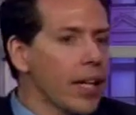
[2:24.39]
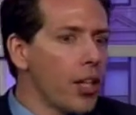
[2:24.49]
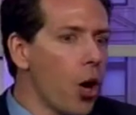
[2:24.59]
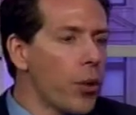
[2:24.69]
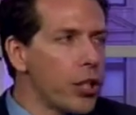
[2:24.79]

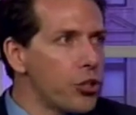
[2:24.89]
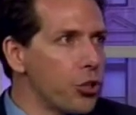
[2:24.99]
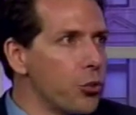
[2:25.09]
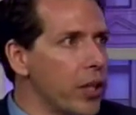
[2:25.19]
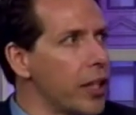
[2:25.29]
going
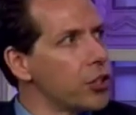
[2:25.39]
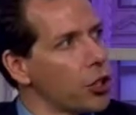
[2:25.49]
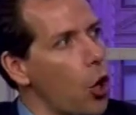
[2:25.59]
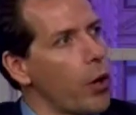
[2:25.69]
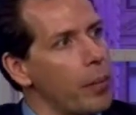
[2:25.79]
shoeless
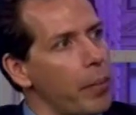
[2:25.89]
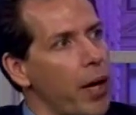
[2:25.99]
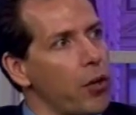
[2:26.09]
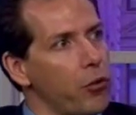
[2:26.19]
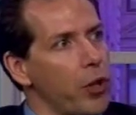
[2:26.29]
or going
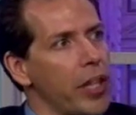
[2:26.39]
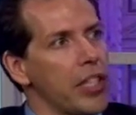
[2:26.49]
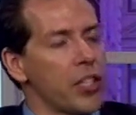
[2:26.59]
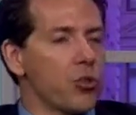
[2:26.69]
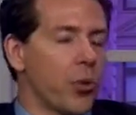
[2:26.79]
barefoot,
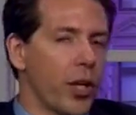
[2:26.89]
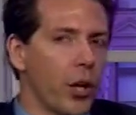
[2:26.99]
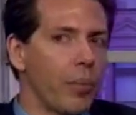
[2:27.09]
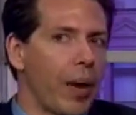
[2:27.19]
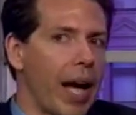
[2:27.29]
this is when
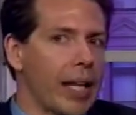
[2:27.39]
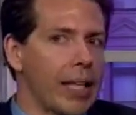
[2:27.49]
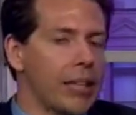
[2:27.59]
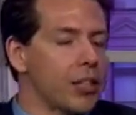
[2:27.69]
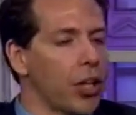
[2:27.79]
our
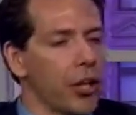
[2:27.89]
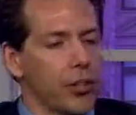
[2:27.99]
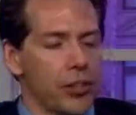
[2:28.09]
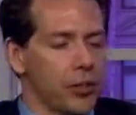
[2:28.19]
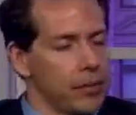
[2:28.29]
body
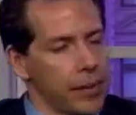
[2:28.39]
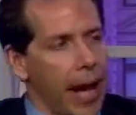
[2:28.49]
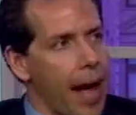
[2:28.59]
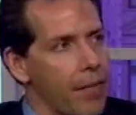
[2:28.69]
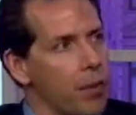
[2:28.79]
starts
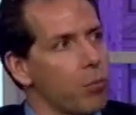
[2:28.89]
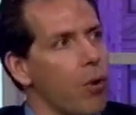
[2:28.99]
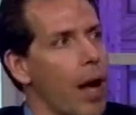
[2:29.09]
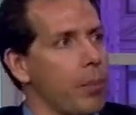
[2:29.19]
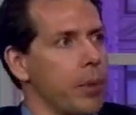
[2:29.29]
having
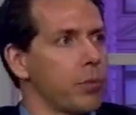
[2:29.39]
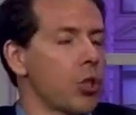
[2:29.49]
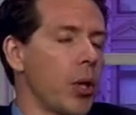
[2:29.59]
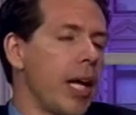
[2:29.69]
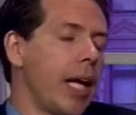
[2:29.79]

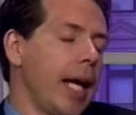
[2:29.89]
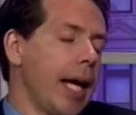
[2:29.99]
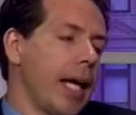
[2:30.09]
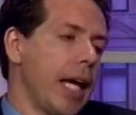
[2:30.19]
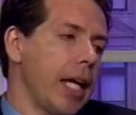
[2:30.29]
problems. So,
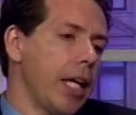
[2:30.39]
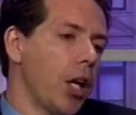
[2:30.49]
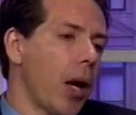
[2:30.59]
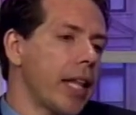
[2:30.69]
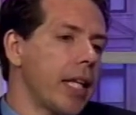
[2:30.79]

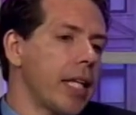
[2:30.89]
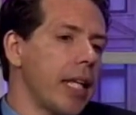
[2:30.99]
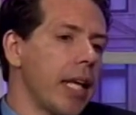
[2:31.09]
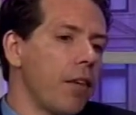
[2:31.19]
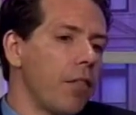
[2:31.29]
I think
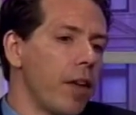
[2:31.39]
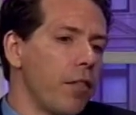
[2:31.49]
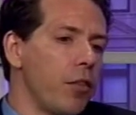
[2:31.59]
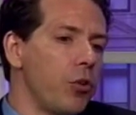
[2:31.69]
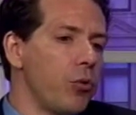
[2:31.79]
that
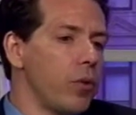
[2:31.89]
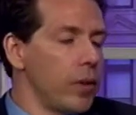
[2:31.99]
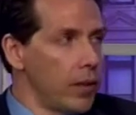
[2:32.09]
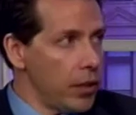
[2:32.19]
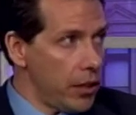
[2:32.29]
if you
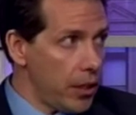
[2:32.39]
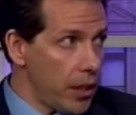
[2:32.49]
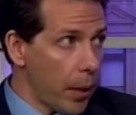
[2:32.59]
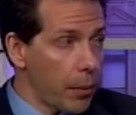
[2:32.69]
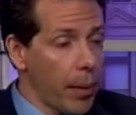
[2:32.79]

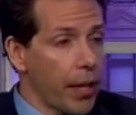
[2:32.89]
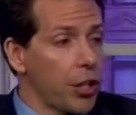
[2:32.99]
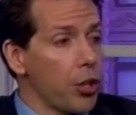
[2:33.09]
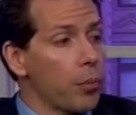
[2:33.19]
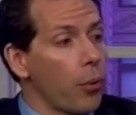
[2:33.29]
coming
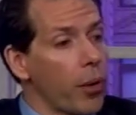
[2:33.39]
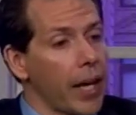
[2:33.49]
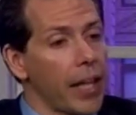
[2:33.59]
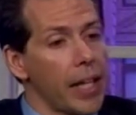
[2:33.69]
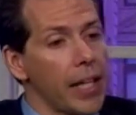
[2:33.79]
back to your
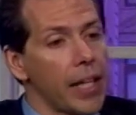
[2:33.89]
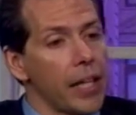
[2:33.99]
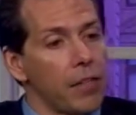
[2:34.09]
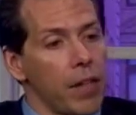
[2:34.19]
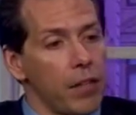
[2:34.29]
point, I think
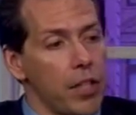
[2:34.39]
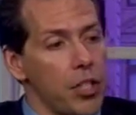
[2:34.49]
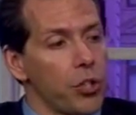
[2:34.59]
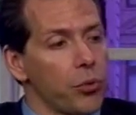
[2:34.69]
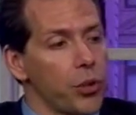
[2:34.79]
that if the
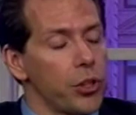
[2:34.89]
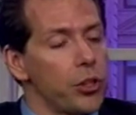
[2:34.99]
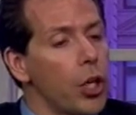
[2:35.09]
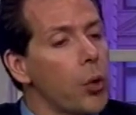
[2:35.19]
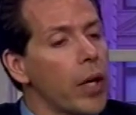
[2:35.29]

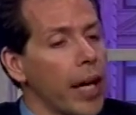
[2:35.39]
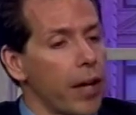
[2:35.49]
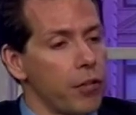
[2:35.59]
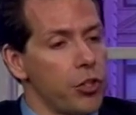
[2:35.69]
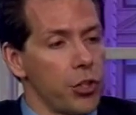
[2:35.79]
children don't
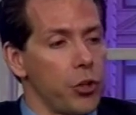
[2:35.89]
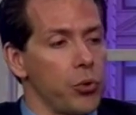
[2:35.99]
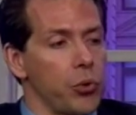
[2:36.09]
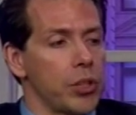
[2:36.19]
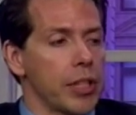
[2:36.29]
have
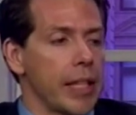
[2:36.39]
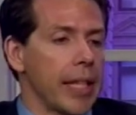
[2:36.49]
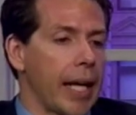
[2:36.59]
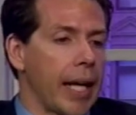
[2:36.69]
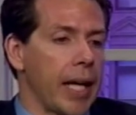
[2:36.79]
shoes,
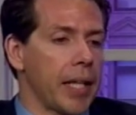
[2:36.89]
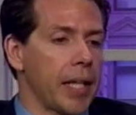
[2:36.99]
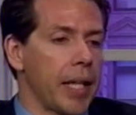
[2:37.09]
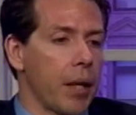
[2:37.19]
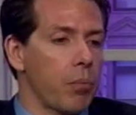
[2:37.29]

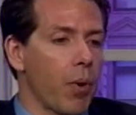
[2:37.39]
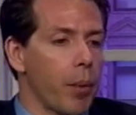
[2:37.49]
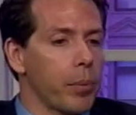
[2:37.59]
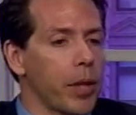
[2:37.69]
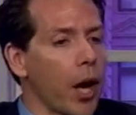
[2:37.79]
then they
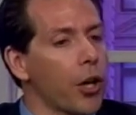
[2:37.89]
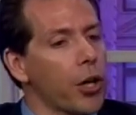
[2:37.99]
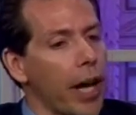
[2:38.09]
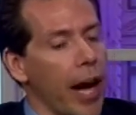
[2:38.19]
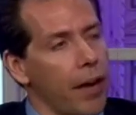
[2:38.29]
probably
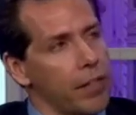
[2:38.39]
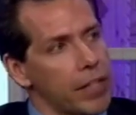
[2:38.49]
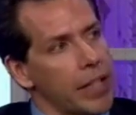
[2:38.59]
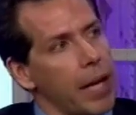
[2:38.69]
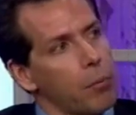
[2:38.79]
aren't going to have
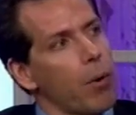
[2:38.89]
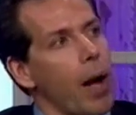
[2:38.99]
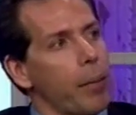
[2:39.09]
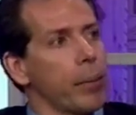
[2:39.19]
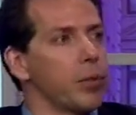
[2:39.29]
the same
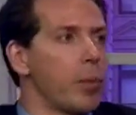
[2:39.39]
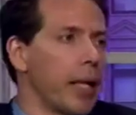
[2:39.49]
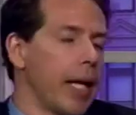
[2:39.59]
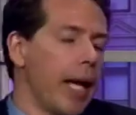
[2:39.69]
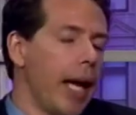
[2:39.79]
problems.
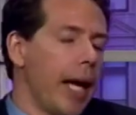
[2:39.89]
But,